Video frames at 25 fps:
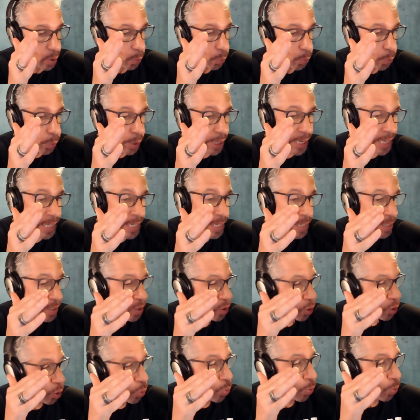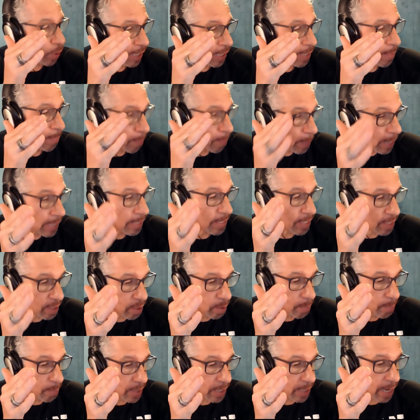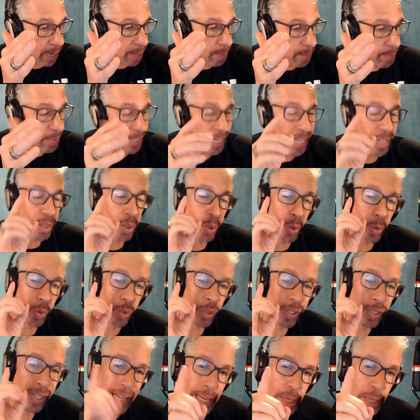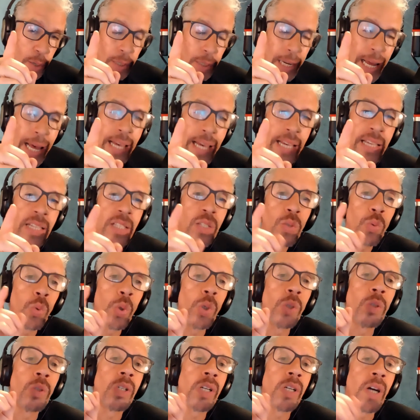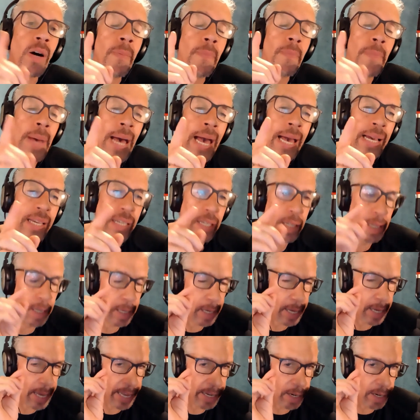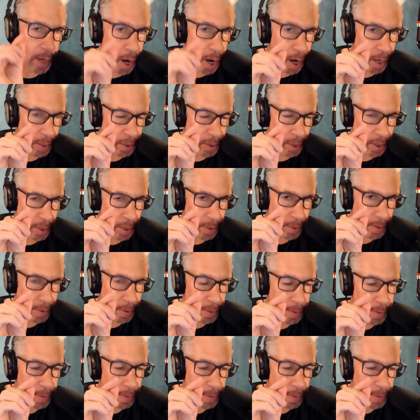we do get messy sometimes, and those little lies will come back and haunt us,